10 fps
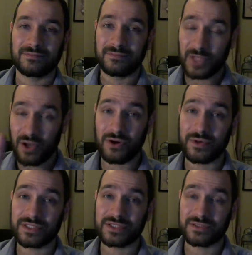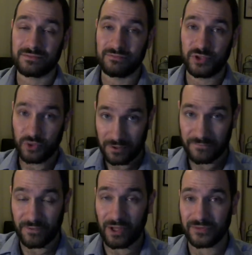No, it's your
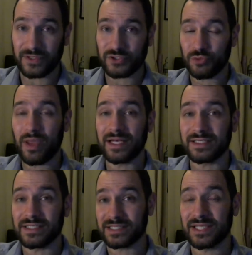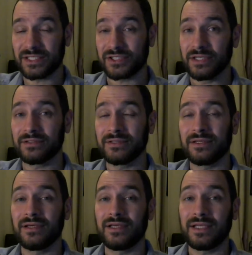fault that you made a decision,
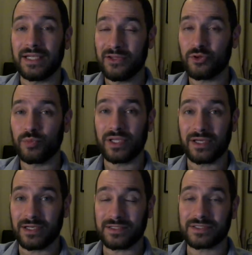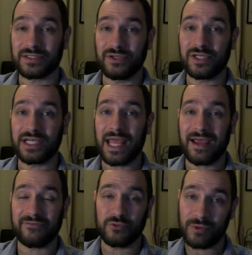either because you didn't
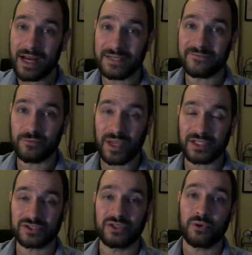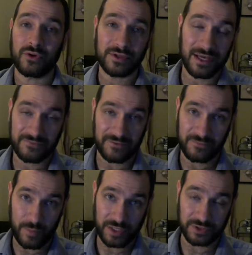have the right information or enough
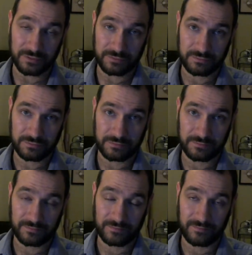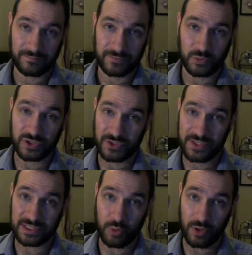information. Which
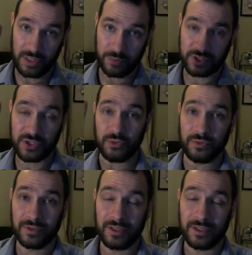leads to point number 2.